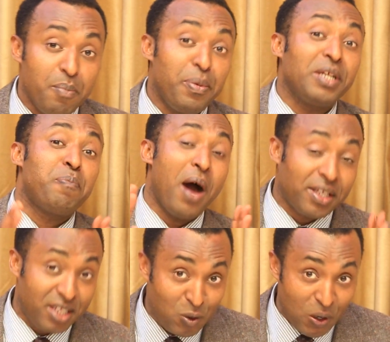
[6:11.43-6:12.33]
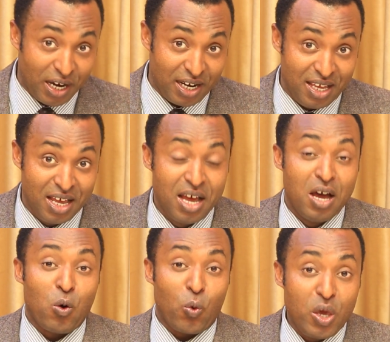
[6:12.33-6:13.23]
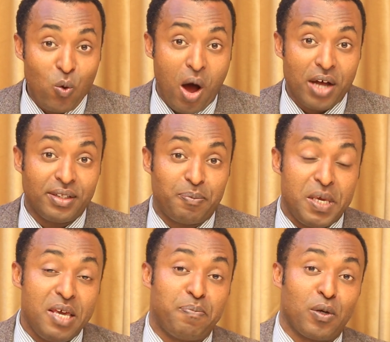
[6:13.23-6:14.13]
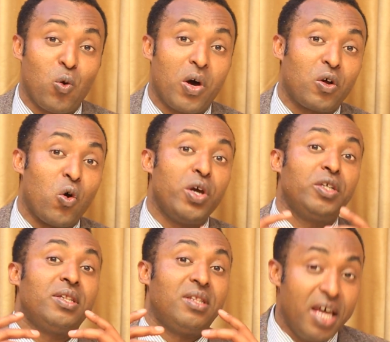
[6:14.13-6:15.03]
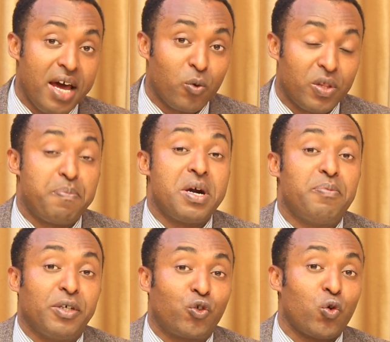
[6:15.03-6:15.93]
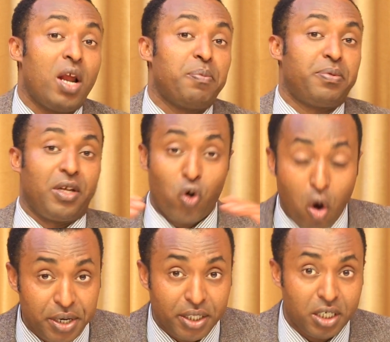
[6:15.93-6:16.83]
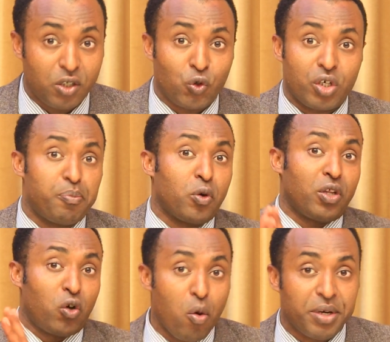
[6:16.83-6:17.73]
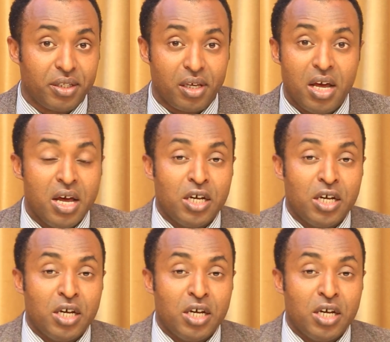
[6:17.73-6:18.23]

but particularly we want people who are going there with a purpose to help the community, to support the community.